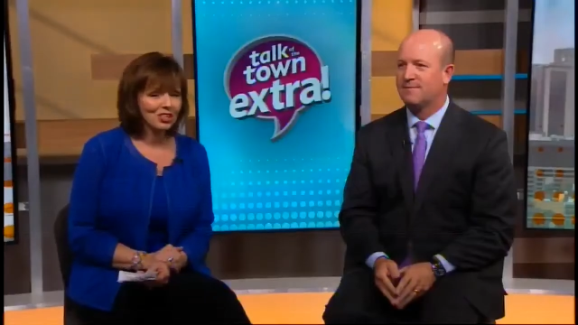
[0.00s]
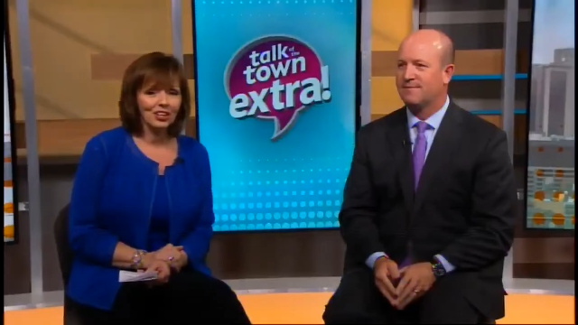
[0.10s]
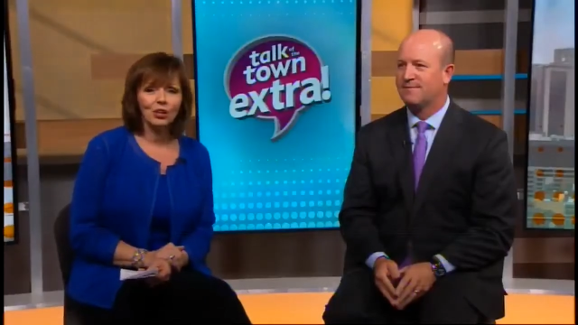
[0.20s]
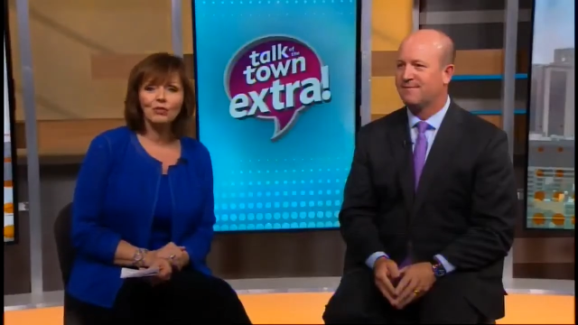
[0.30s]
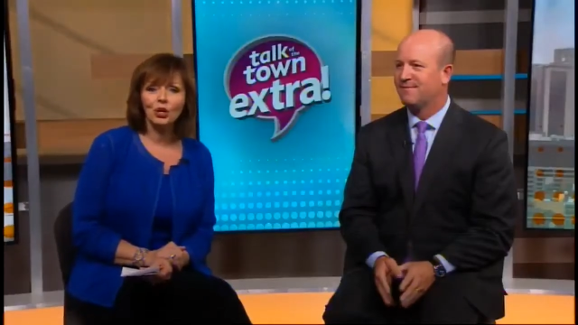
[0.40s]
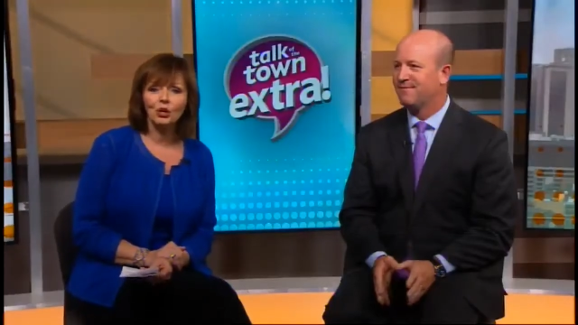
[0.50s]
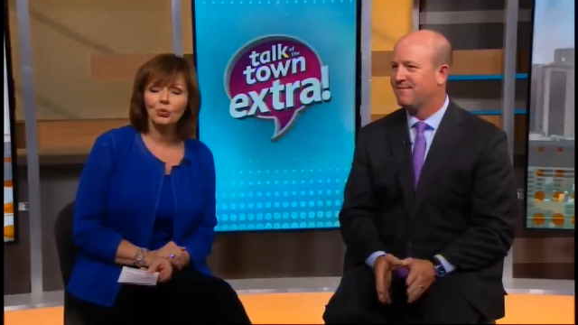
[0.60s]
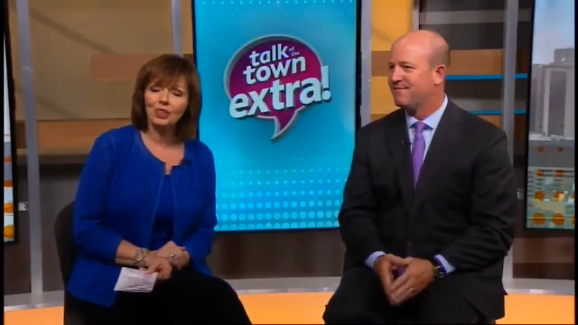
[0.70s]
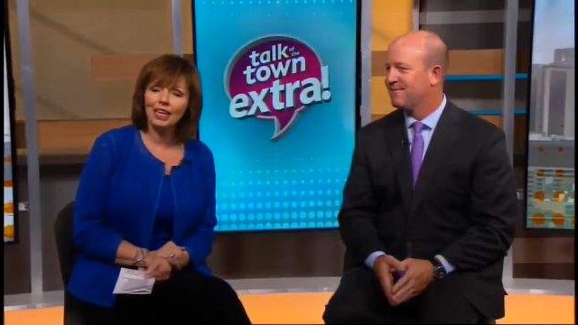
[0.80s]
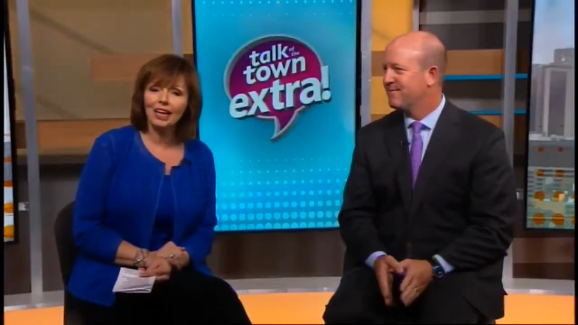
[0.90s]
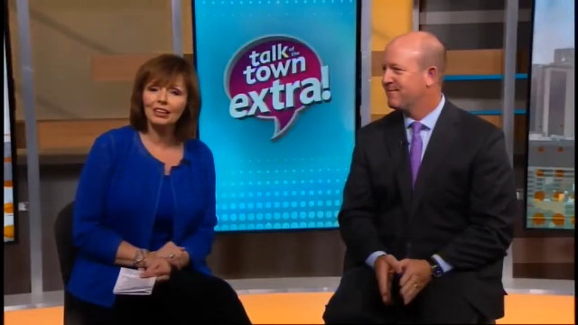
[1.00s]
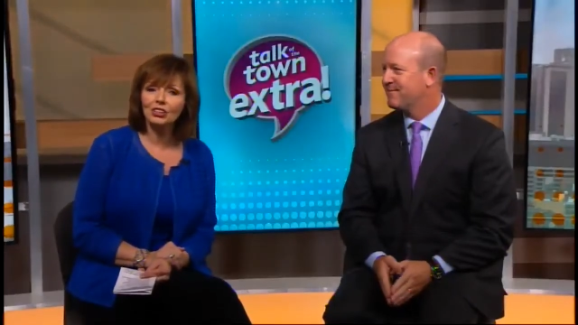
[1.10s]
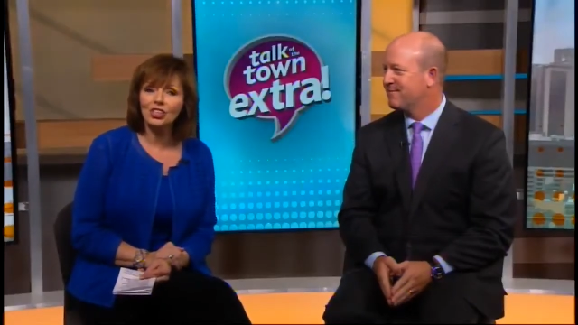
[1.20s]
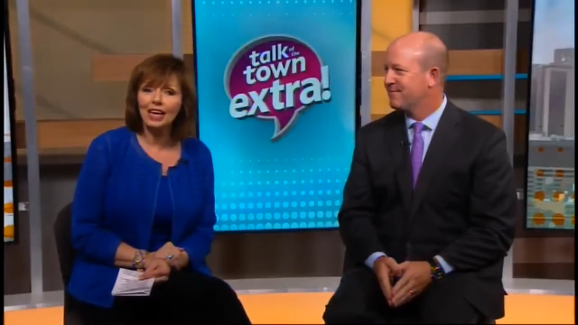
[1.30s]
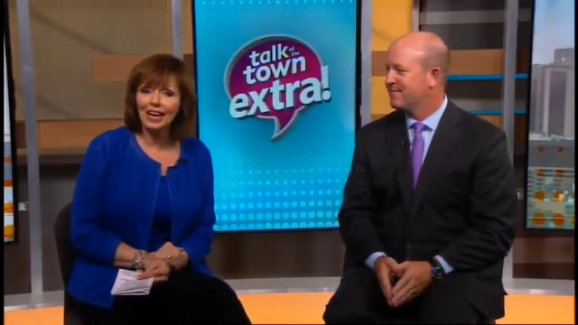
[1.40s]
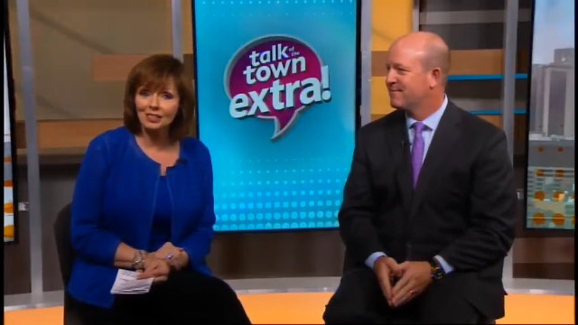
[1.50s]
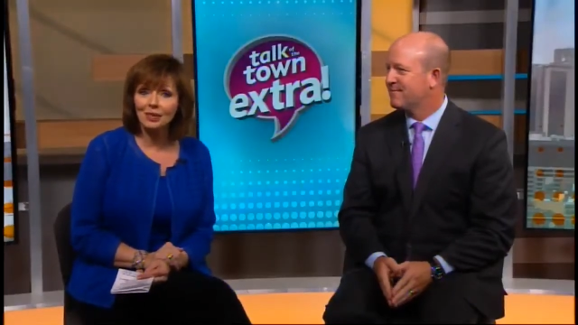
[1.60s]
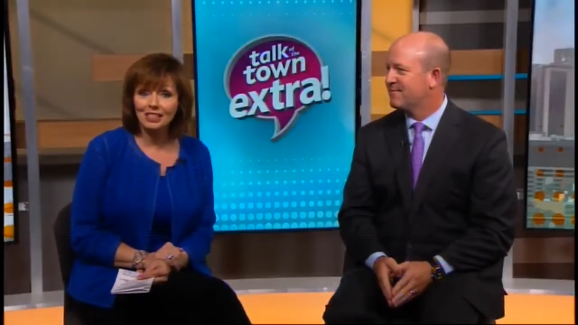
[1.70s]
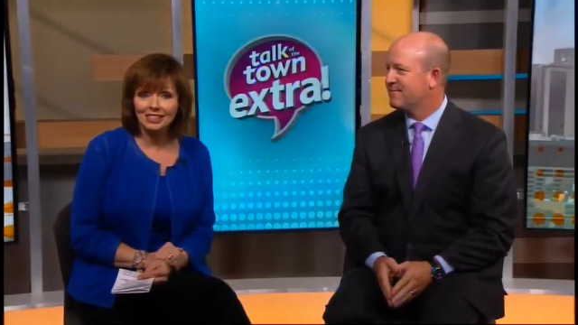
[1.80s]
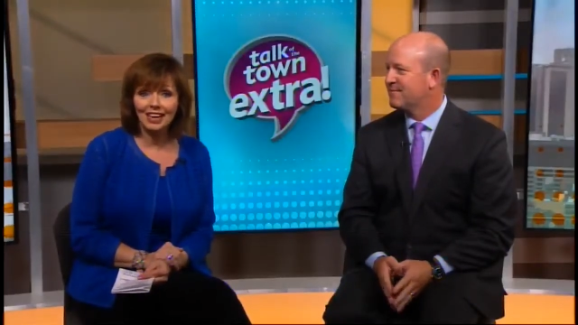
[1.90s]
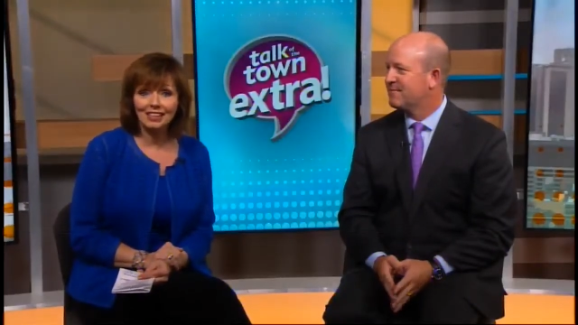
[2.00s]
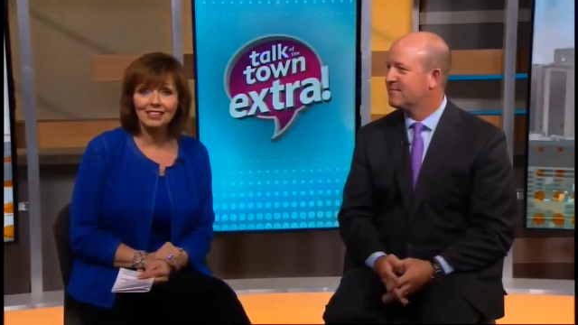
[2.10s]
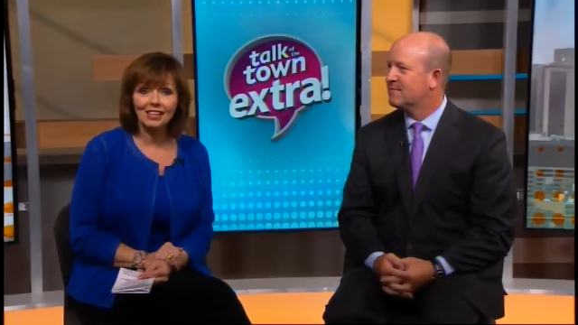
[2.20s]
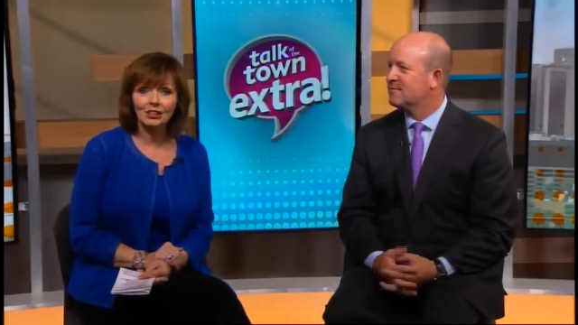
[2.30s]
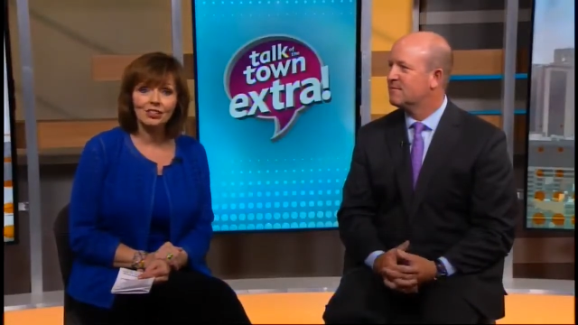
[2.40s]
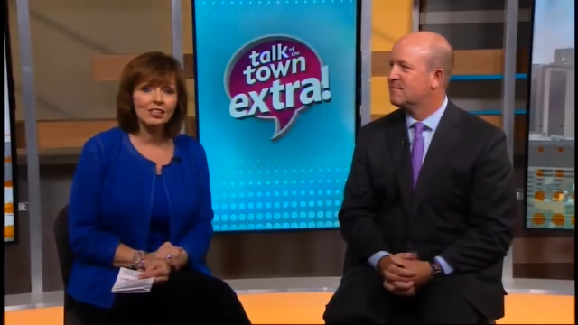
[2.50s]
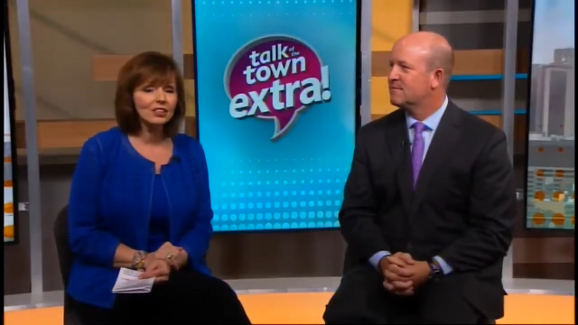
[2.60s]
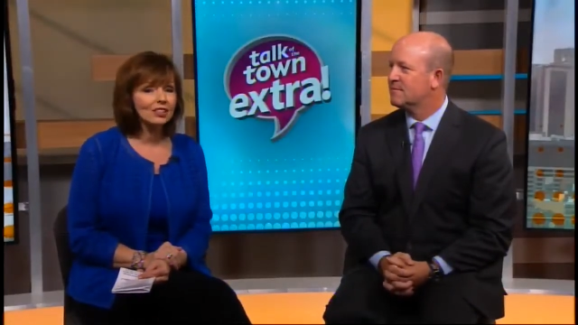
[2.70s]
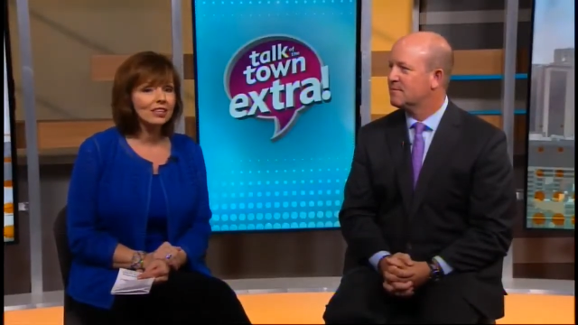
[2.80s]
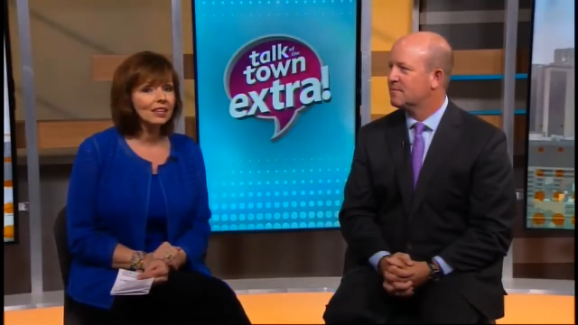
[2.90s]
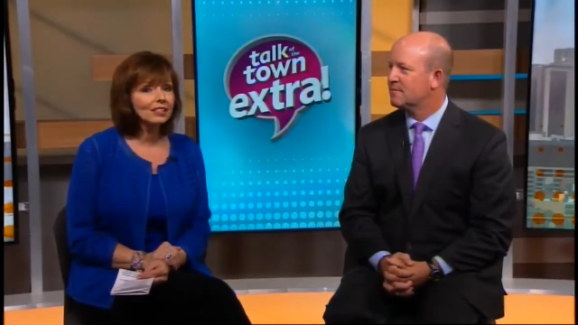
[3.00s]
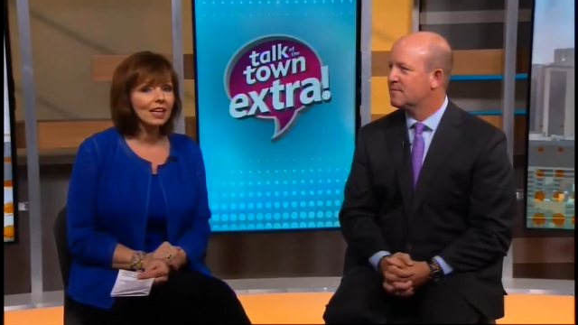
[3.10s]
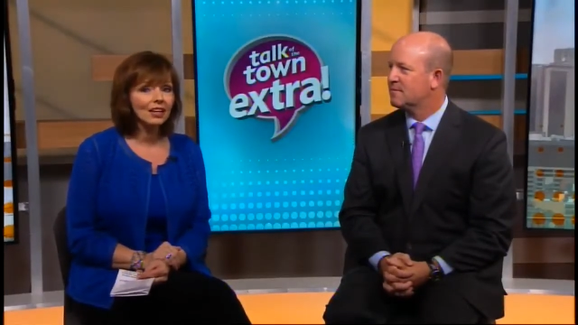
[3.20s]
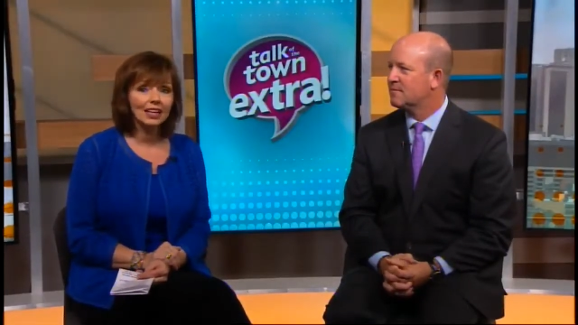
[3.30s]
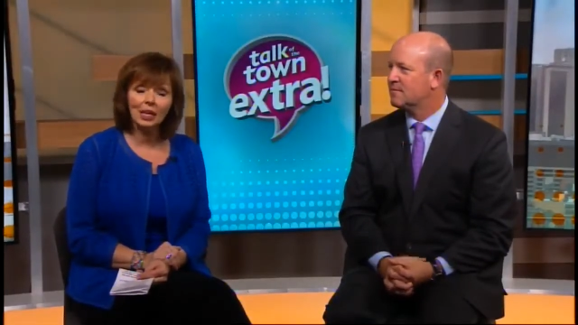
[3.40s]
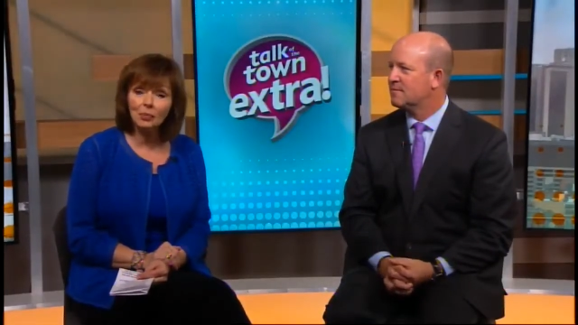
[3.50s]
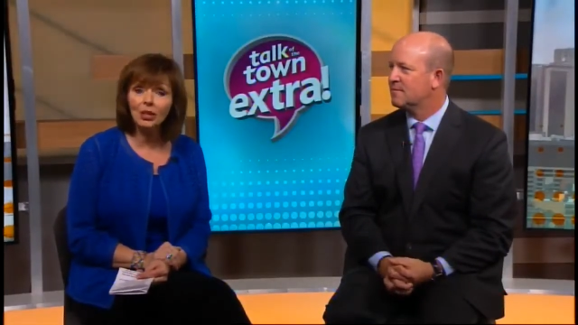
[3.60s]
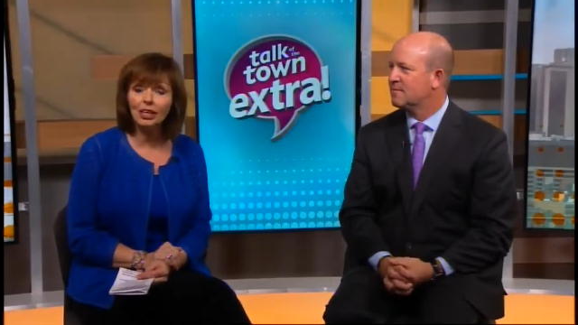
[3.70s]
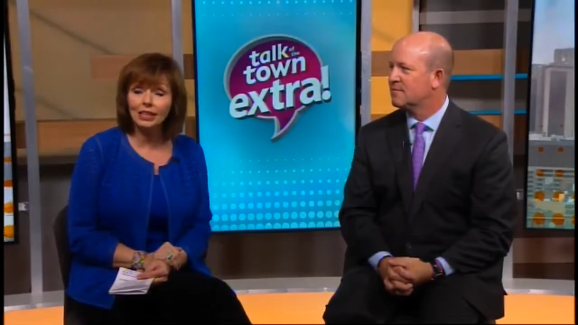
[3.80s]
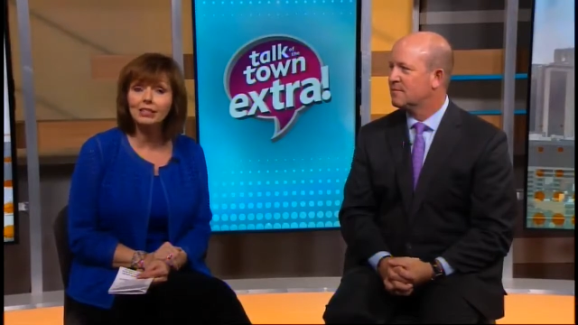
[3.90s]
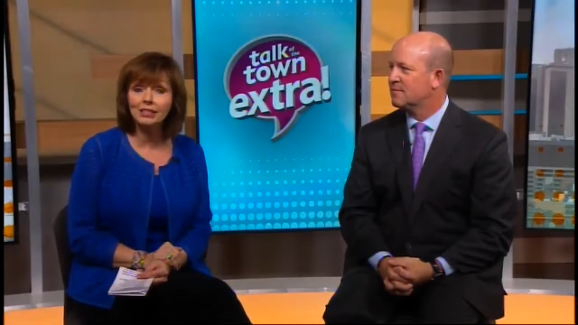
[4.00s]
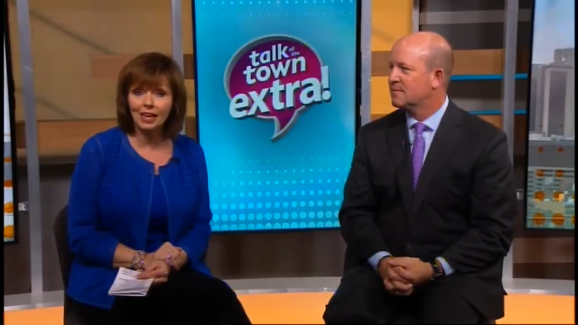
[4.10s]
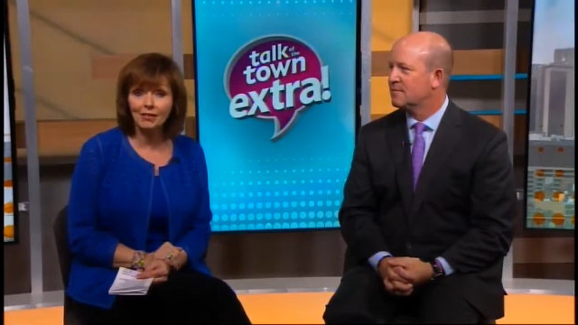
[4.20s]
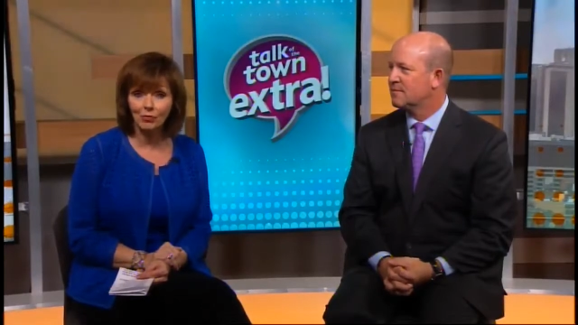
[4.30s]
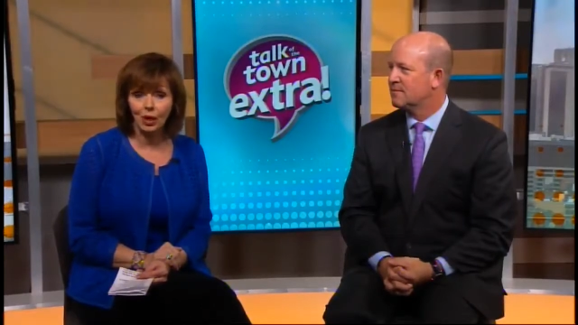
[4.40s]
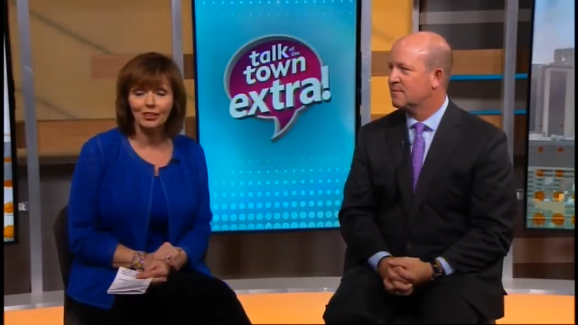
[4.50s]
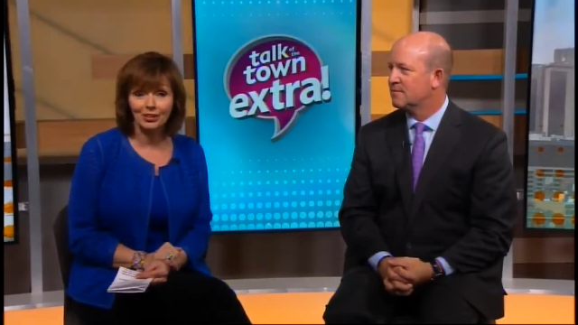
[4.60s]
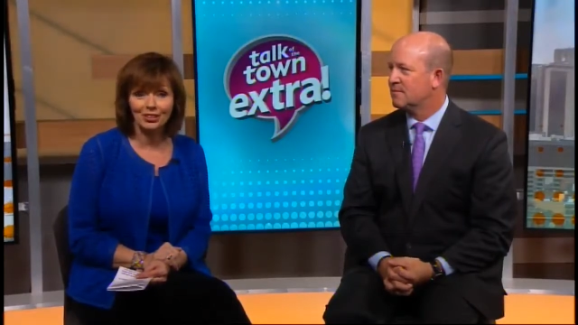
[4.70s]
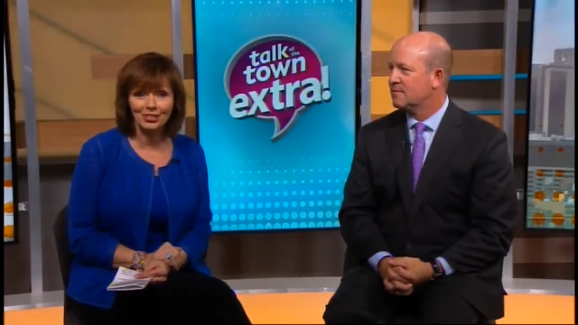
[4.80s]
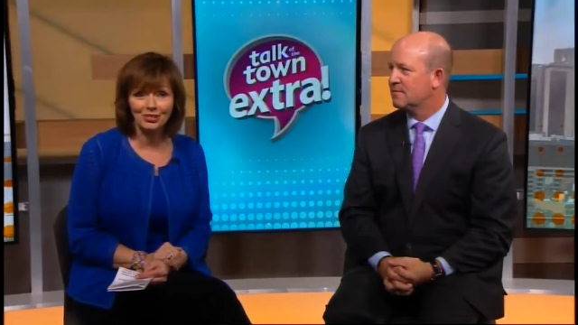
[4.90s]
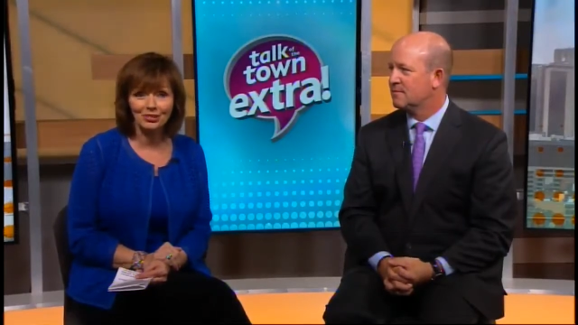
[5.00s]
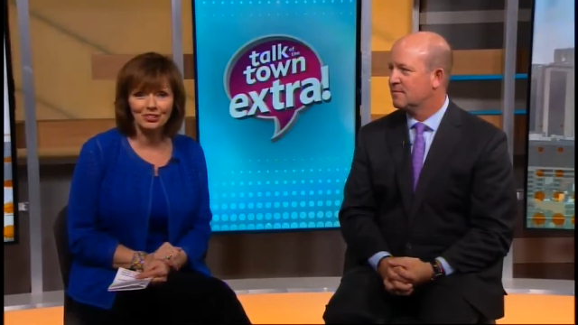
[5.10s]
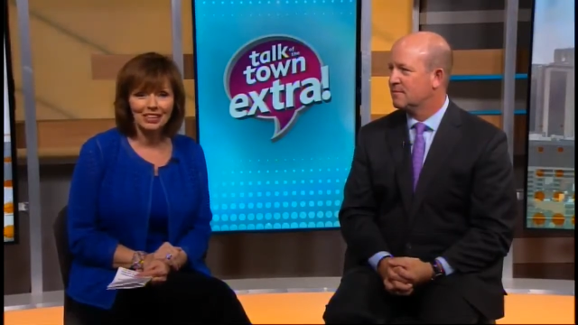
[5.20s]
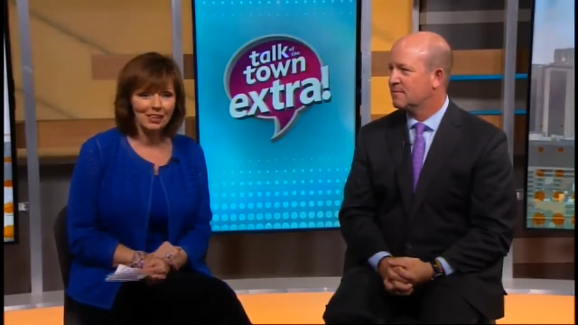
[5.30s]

Speaker 1: John Overholt with the Allergy, Asthma, and Sinus Center is here to tell us how to keep our kids safe while they're at school.